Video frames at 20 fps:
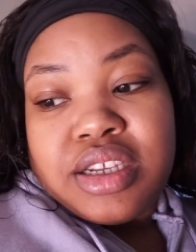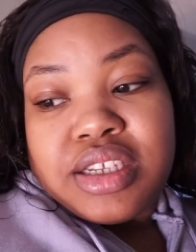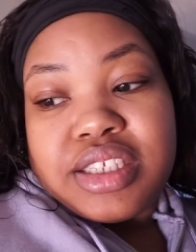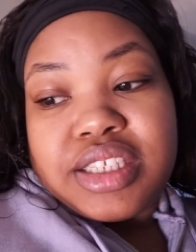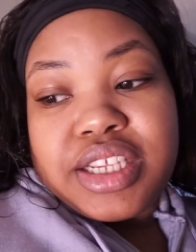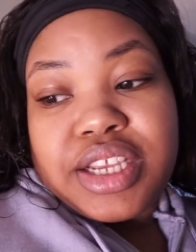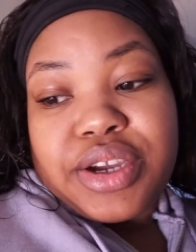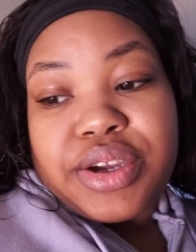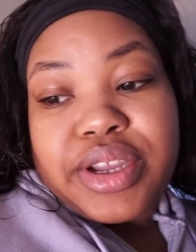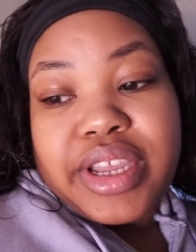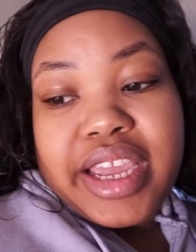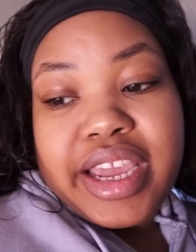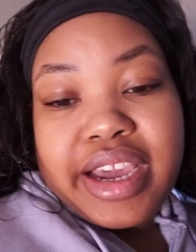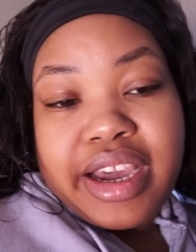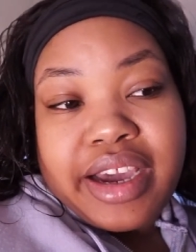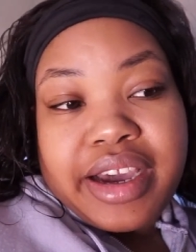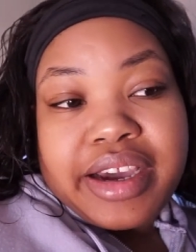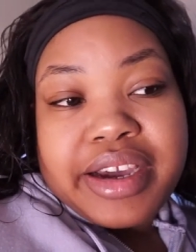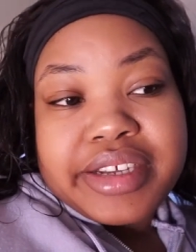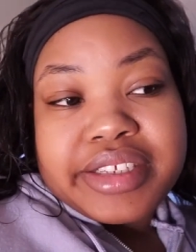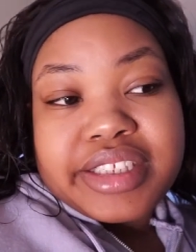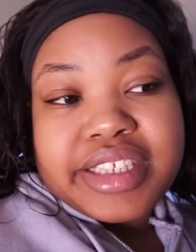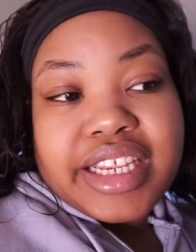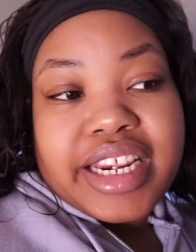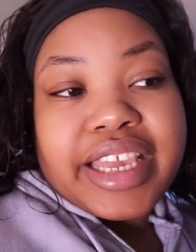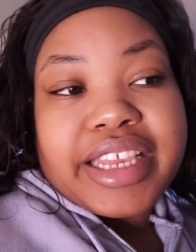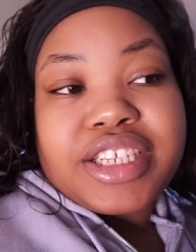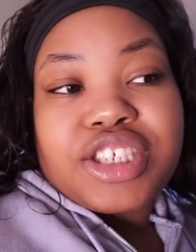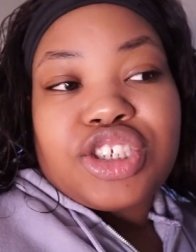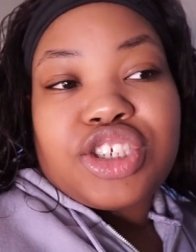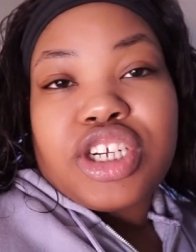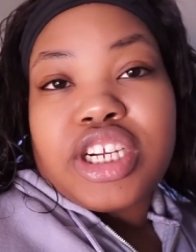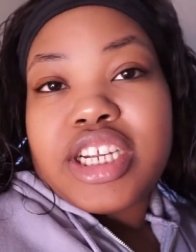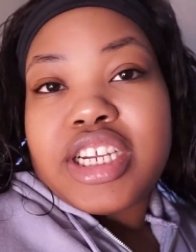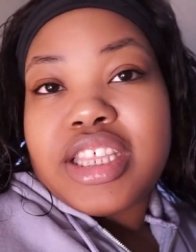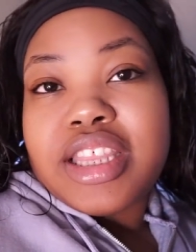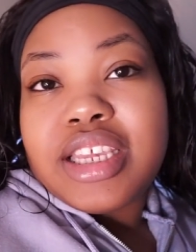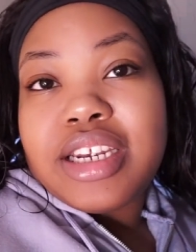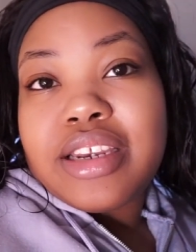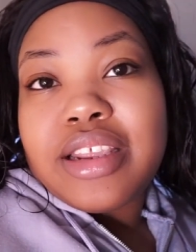so yeah Today's
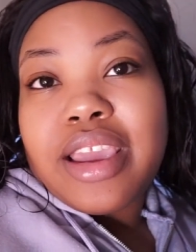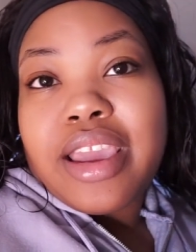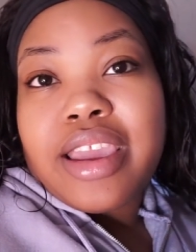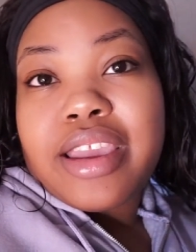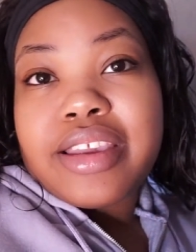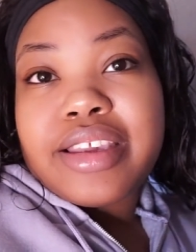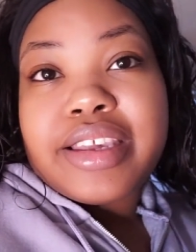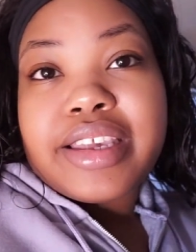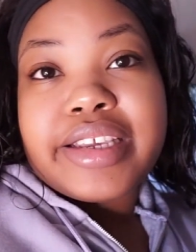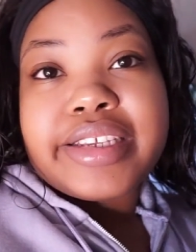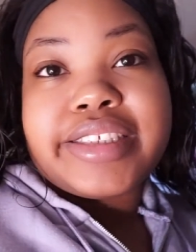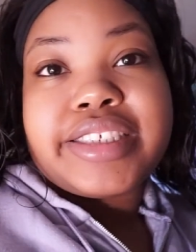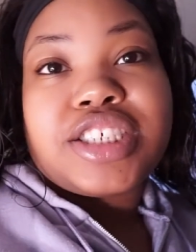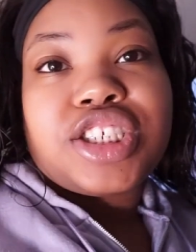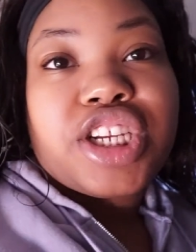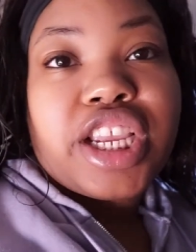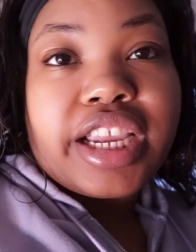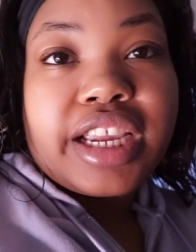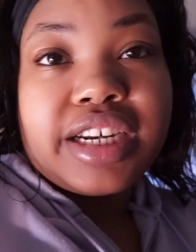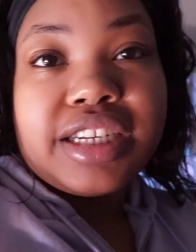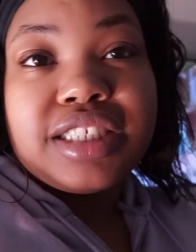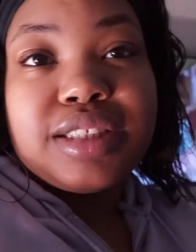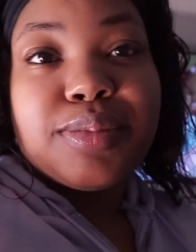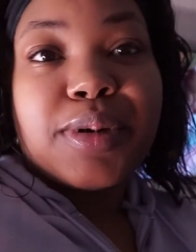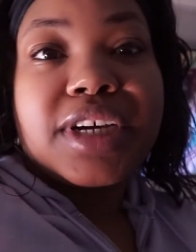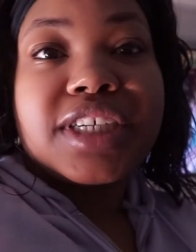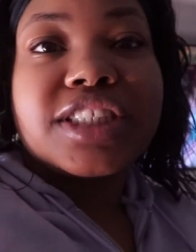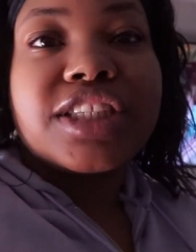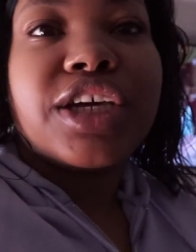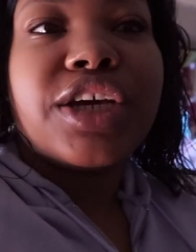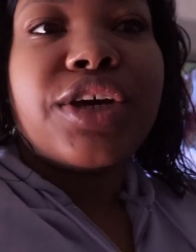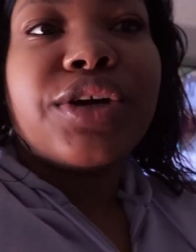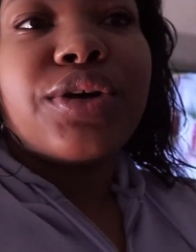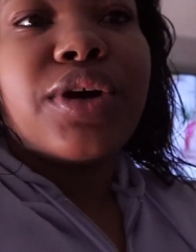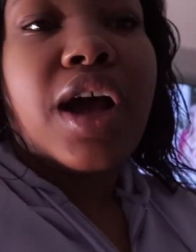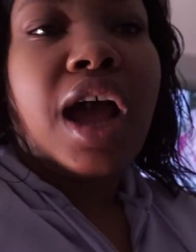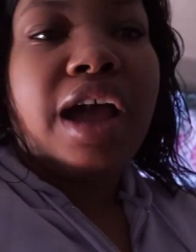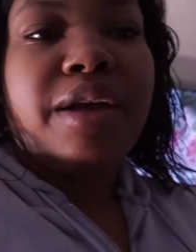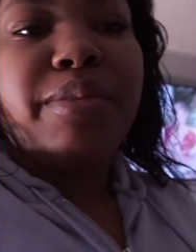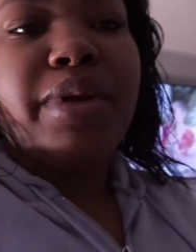drink of the day is a shaken
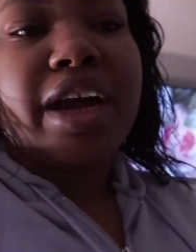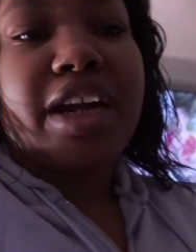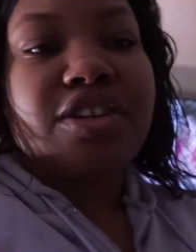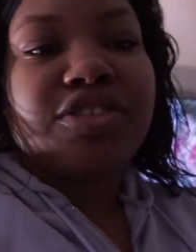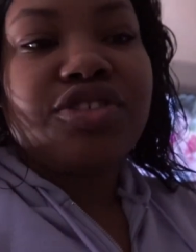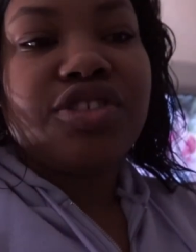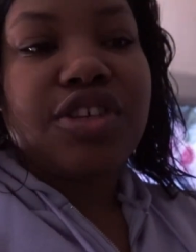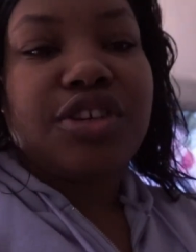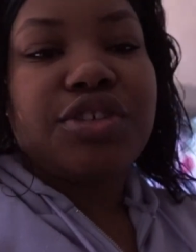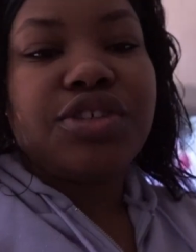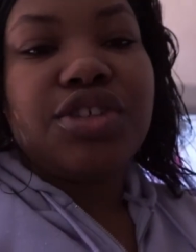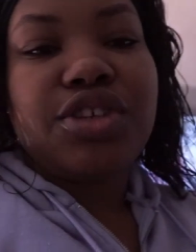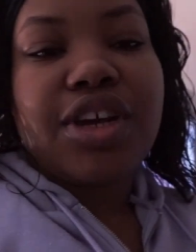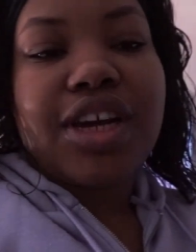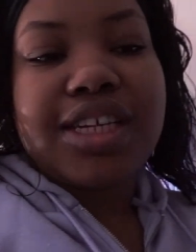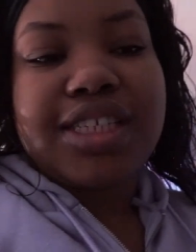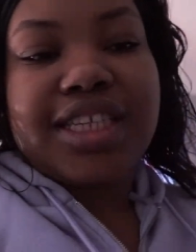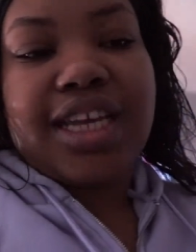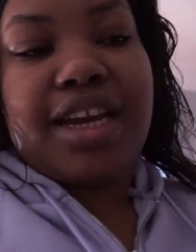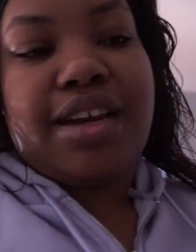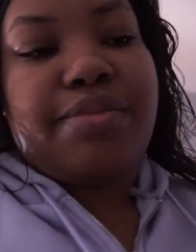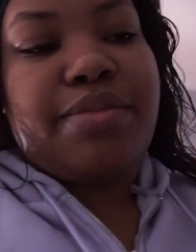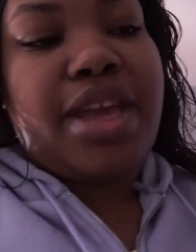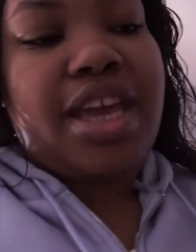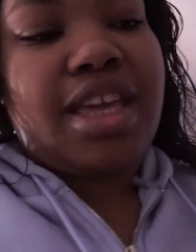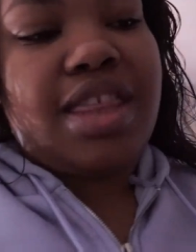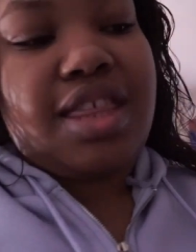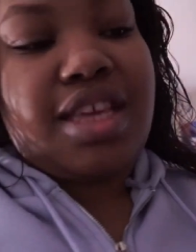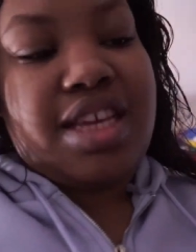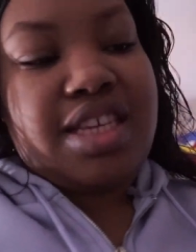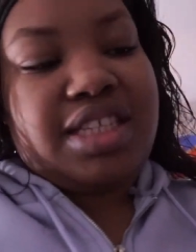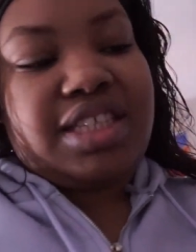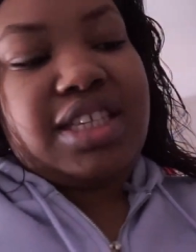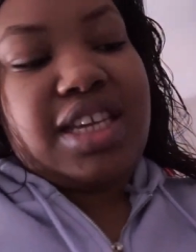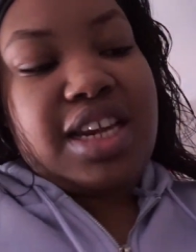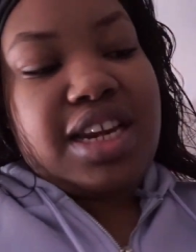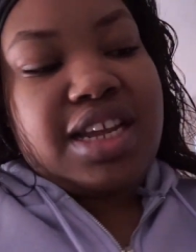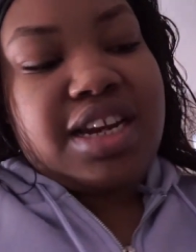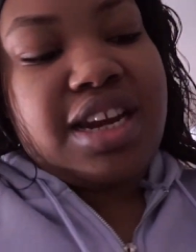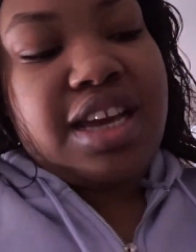espresso. I might have shown you guys how to make this
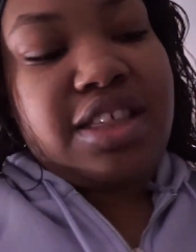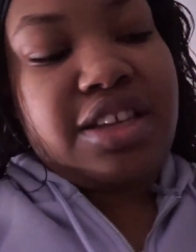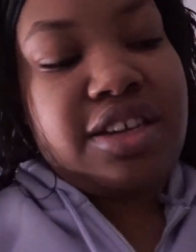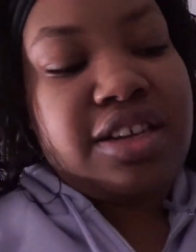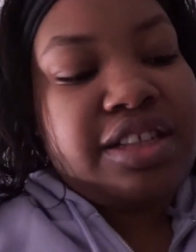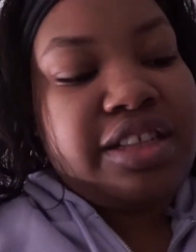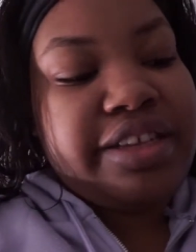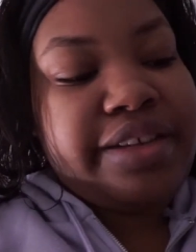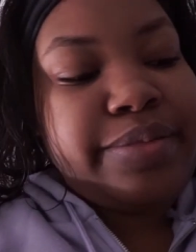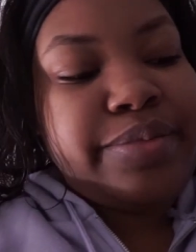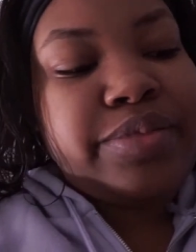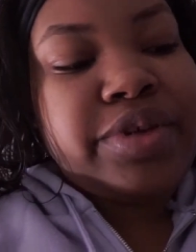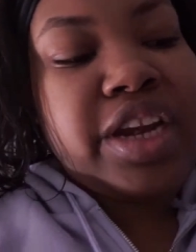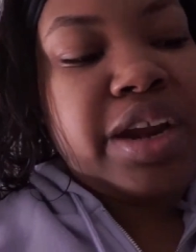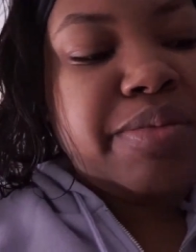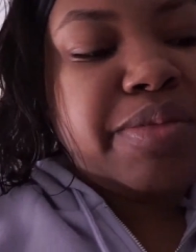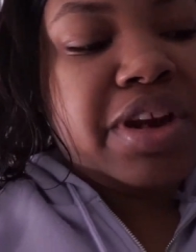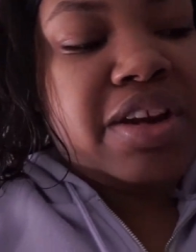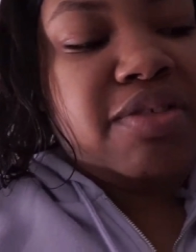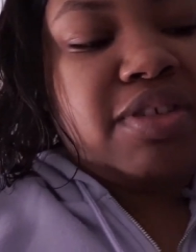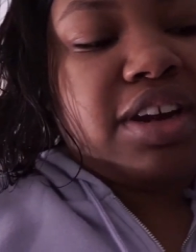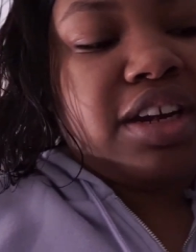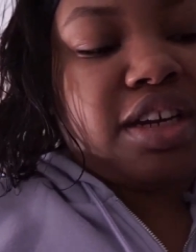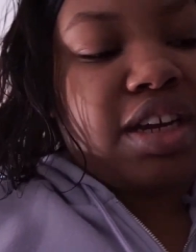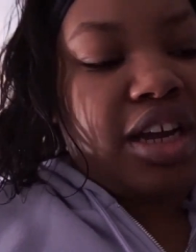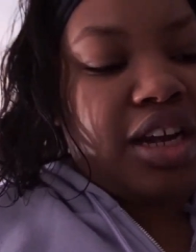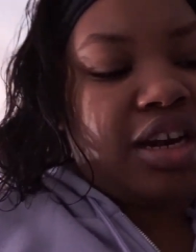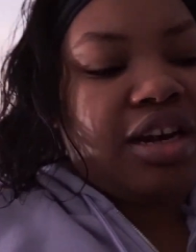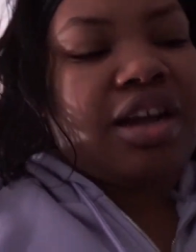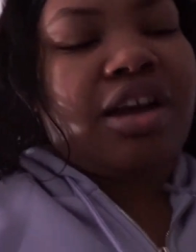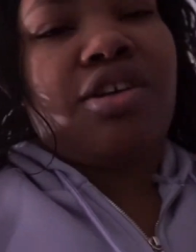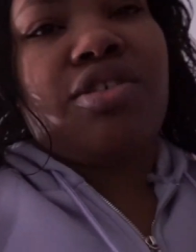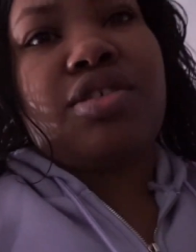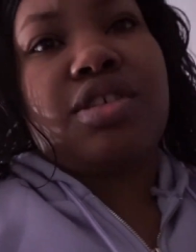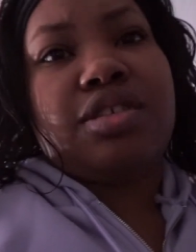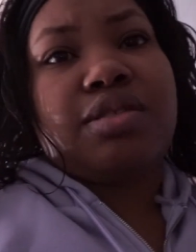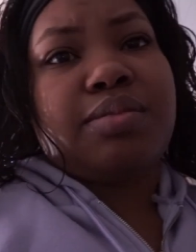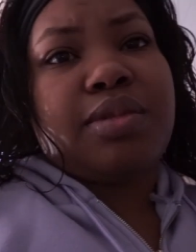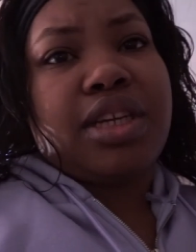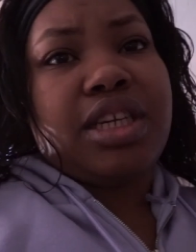in another clip, but I might have had to cut it out
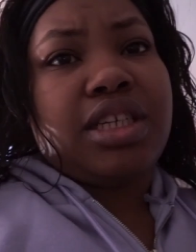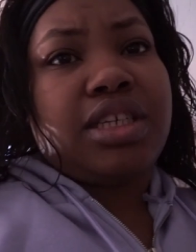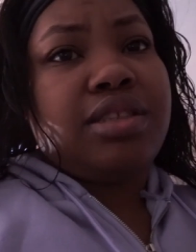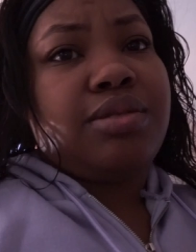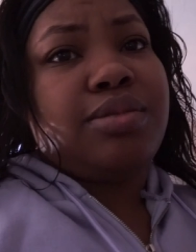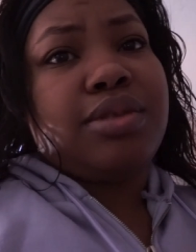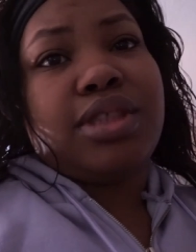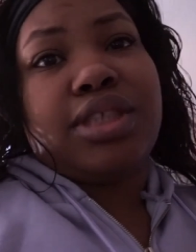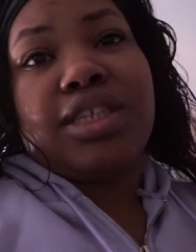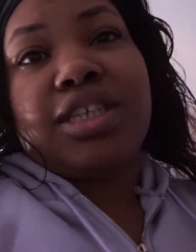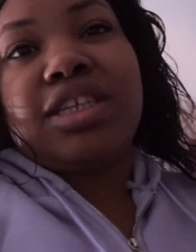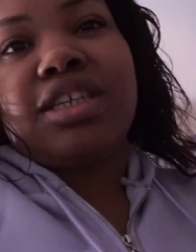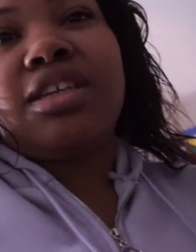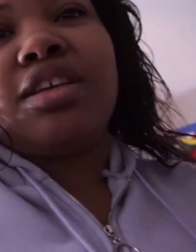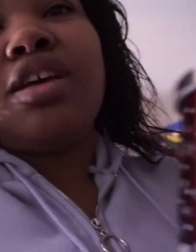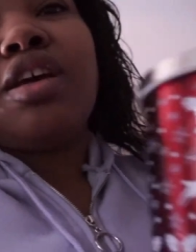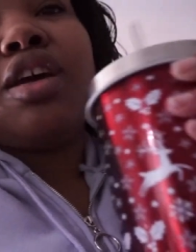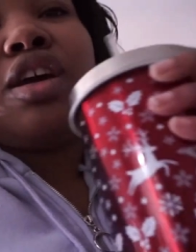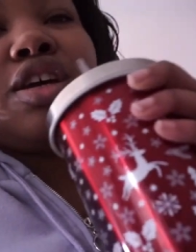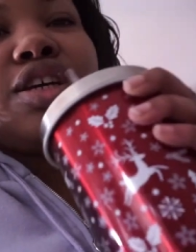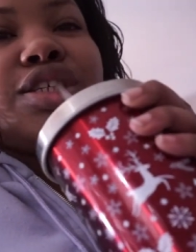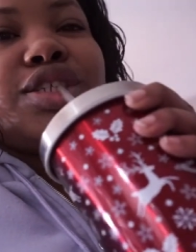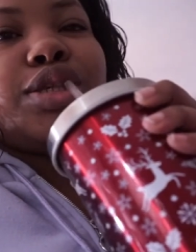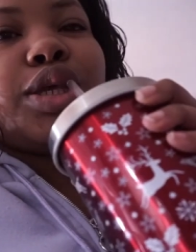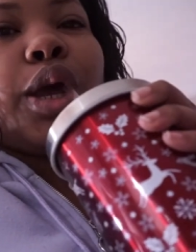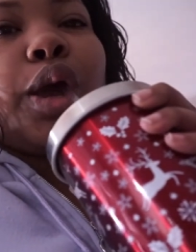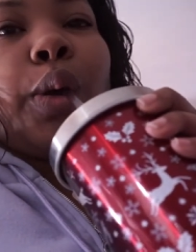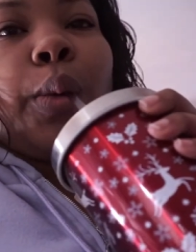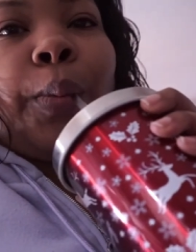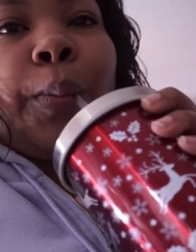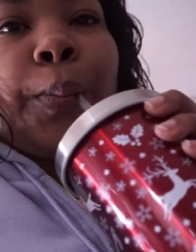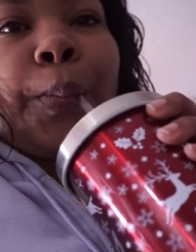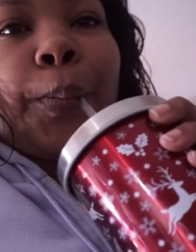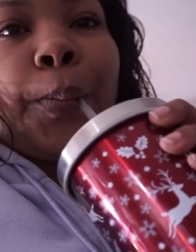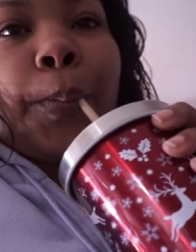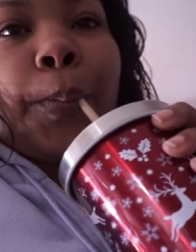because my niece was in it. So